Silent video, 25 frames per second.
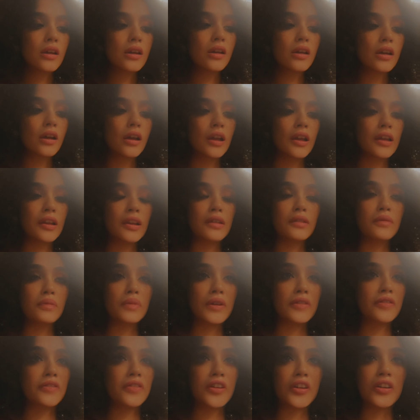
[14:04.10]
and be
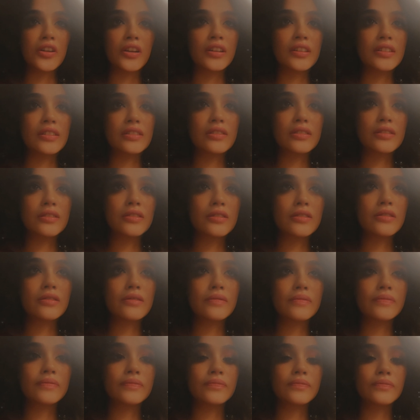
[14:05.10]
fearless,
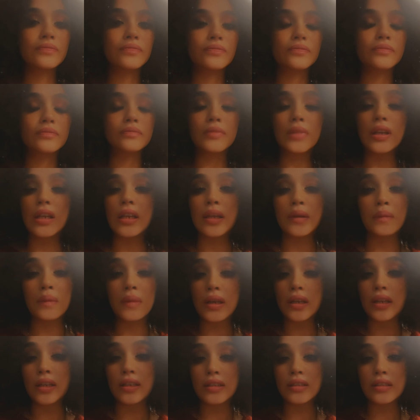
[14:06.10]
be
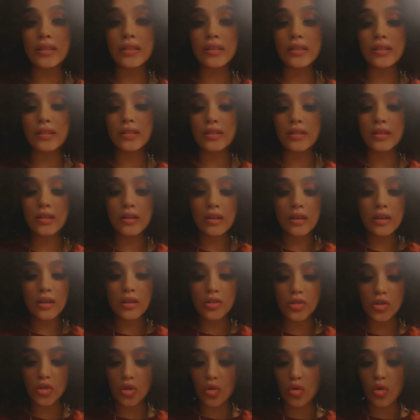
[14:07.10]
limitless.
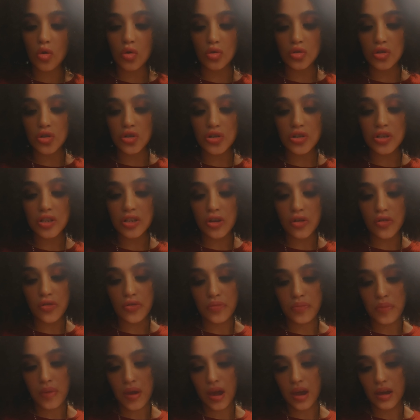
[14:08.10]
Don't hold
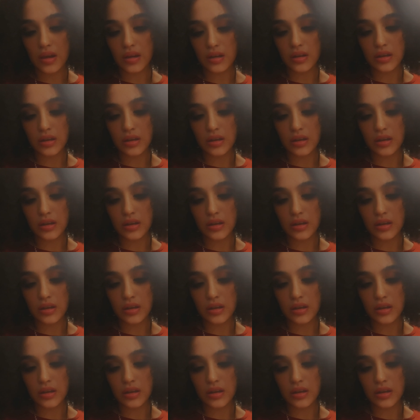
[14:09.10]
yourself back.